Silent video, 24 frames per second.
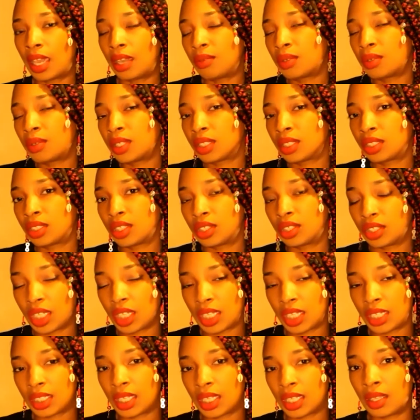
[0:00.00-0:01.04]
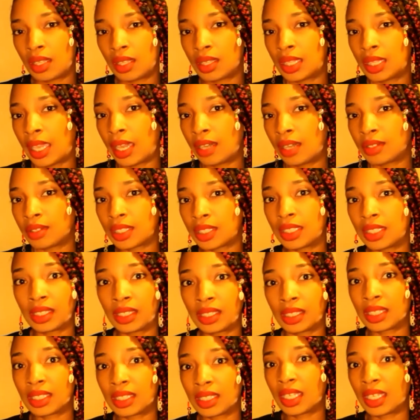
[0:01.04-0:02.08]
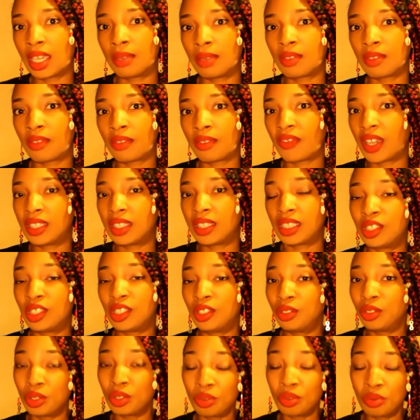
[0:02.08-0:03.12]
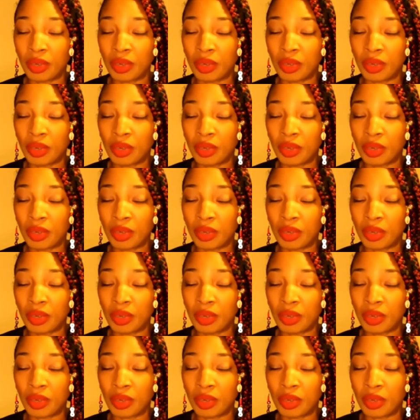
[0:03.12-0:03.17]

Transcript: suggest that now is not the time to find any new